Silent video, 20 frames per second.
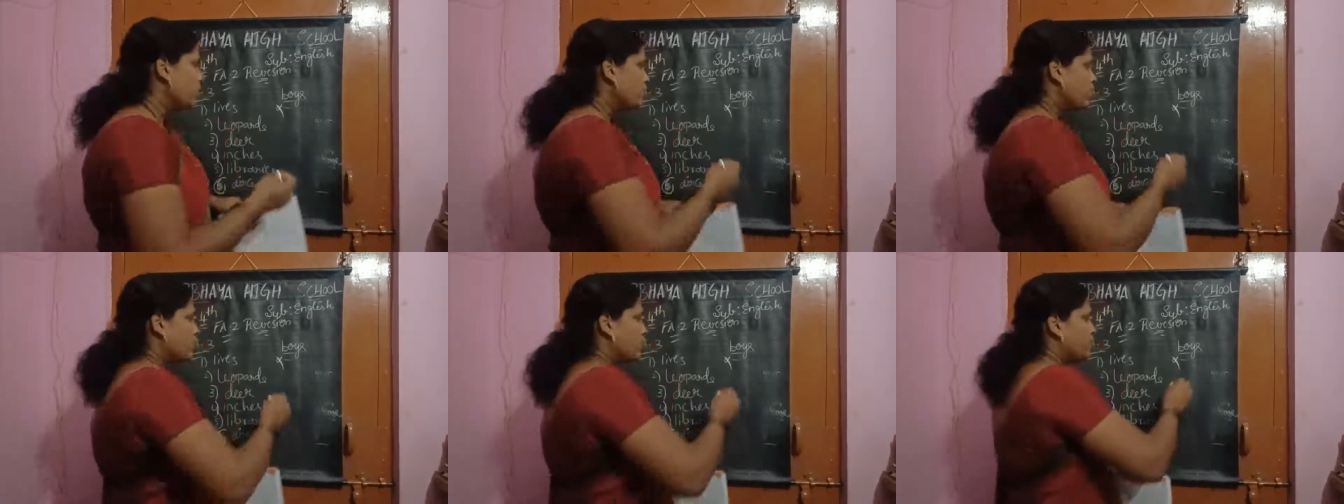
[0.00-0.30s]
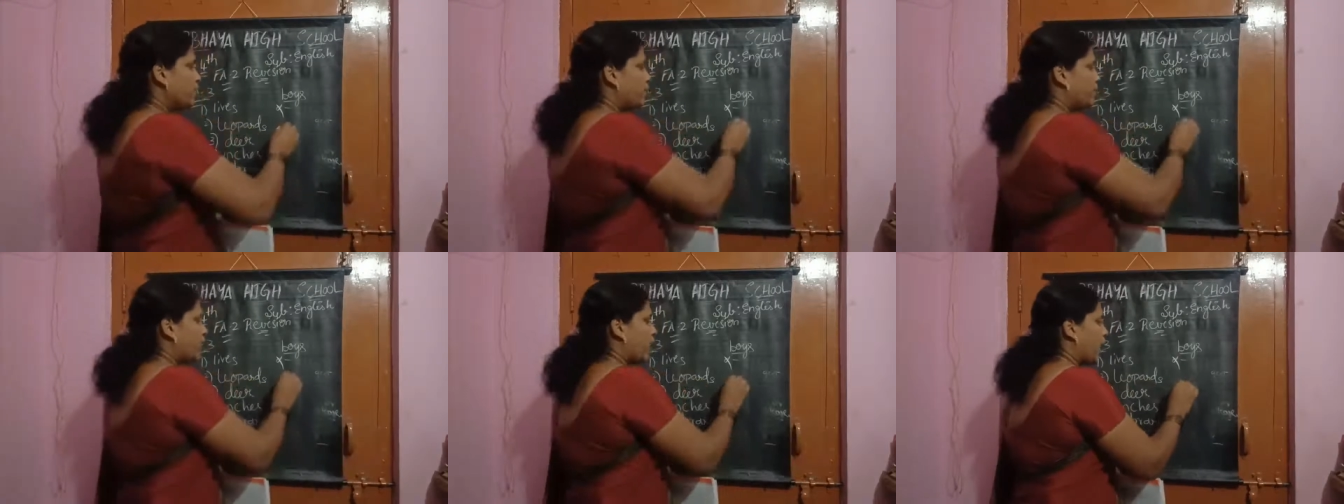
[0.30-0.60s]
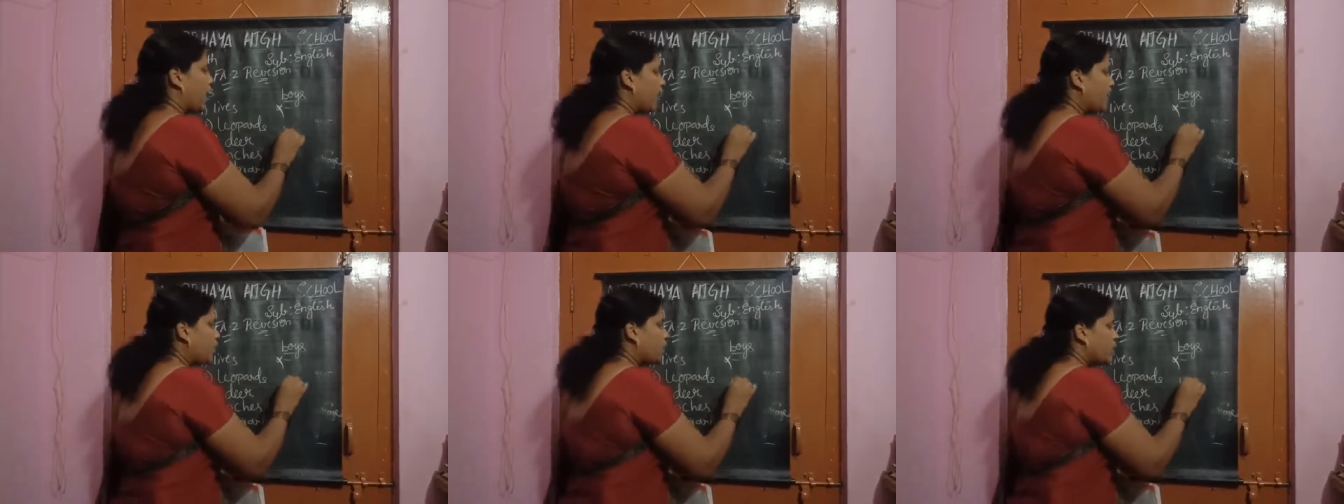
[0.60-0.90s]
You should
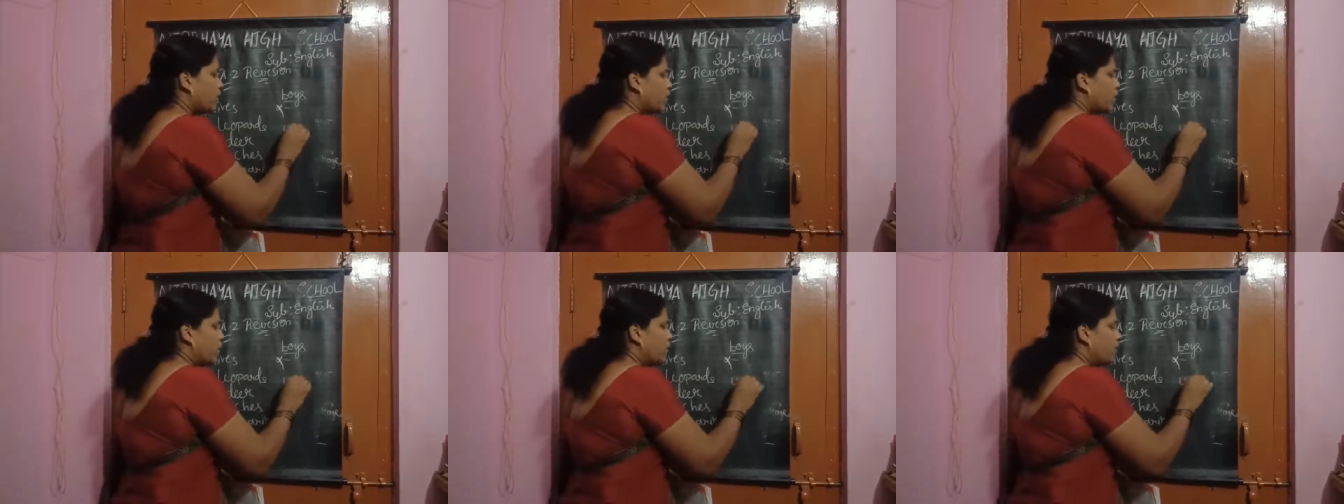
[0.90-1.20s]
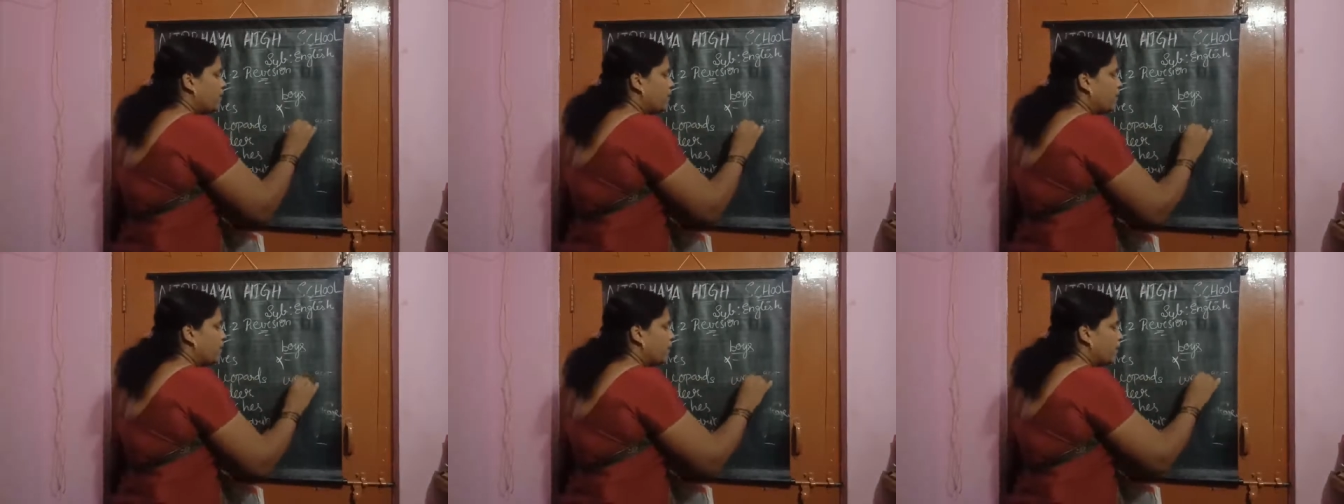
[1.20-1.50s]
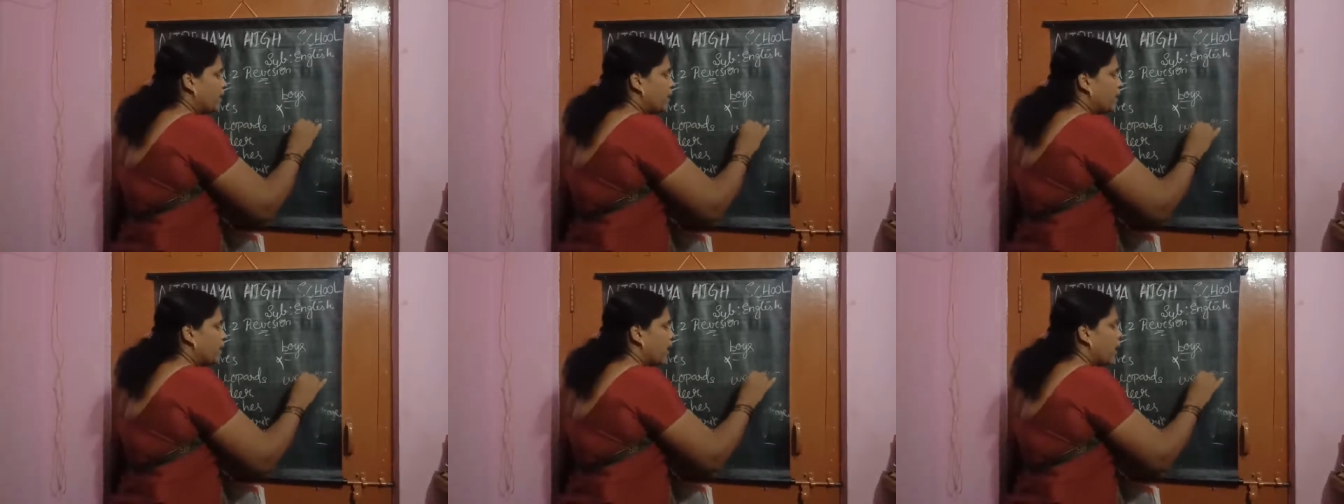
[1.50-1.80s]
write
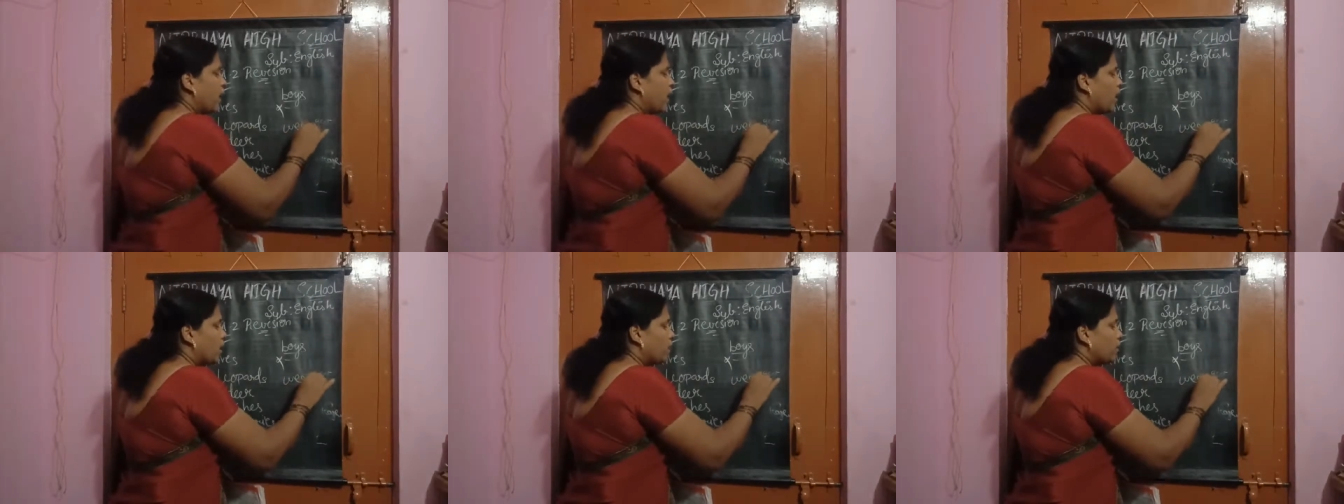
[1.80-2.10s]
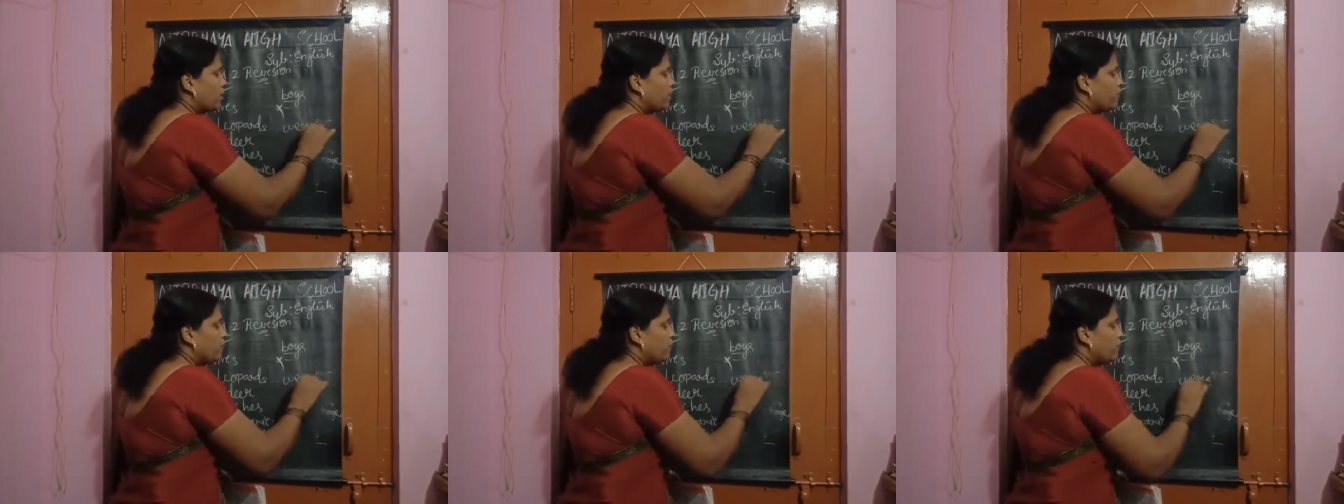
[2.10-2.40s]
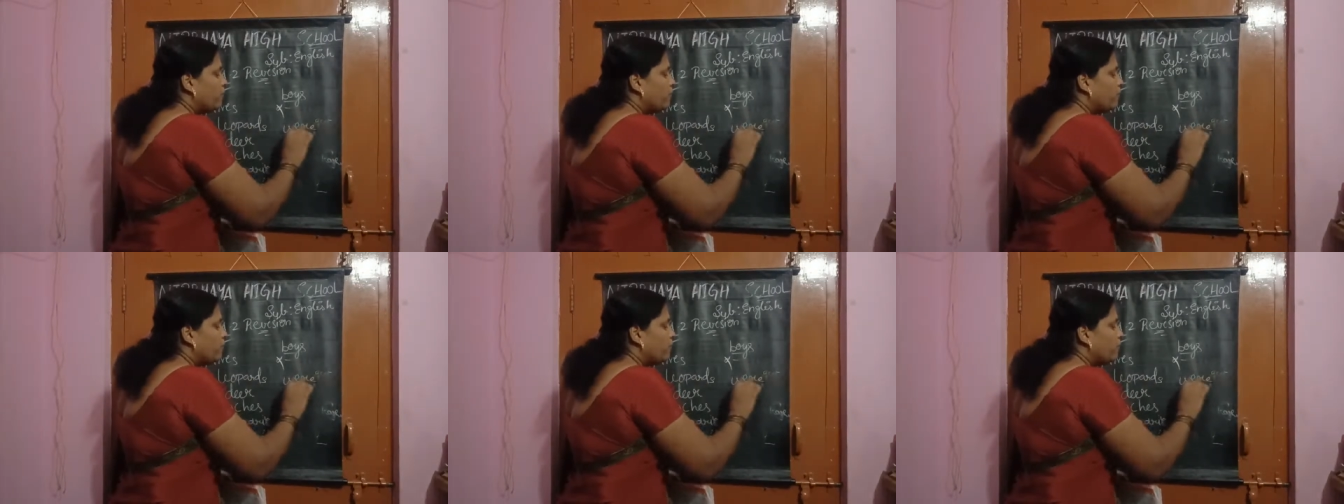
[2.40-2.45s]
W-E-R-E,